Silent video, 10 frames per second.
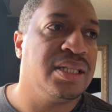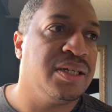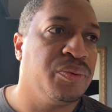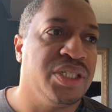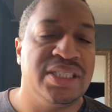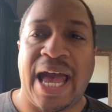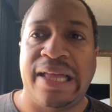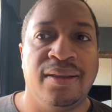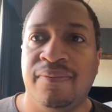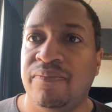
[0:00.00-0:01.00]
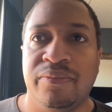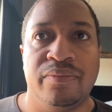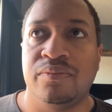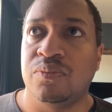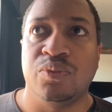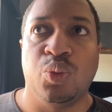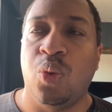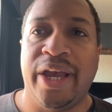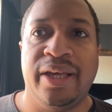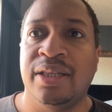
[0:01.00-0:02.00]
we sat and
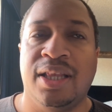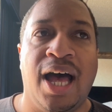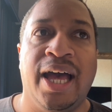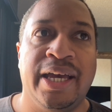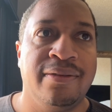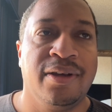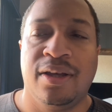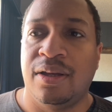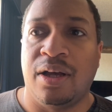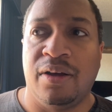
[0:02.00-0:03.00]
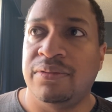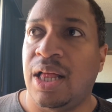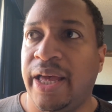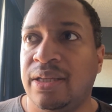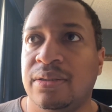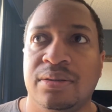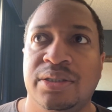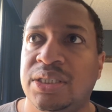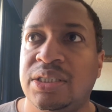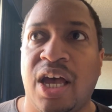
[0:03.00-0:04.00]
wait in line of like
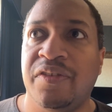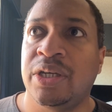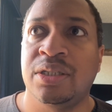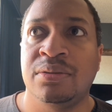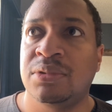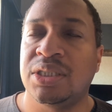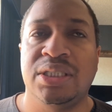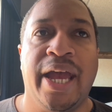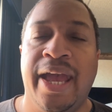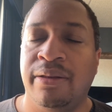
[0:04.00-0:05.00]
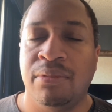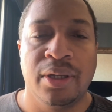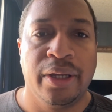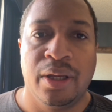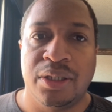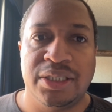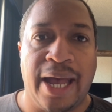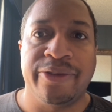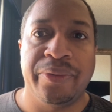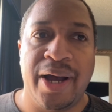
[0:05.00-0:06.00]
7 to 10
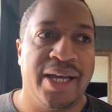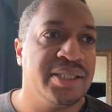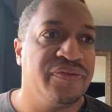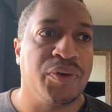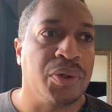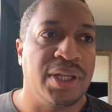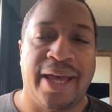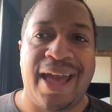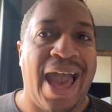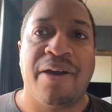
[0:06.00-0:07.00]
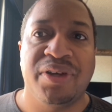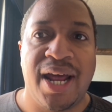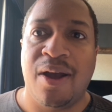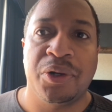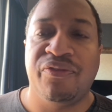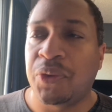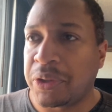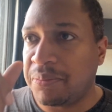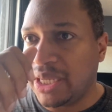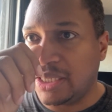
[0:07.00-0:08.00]
Southwest for like half an hour, 40
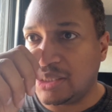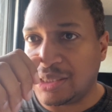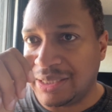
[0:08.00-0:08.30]
minutes.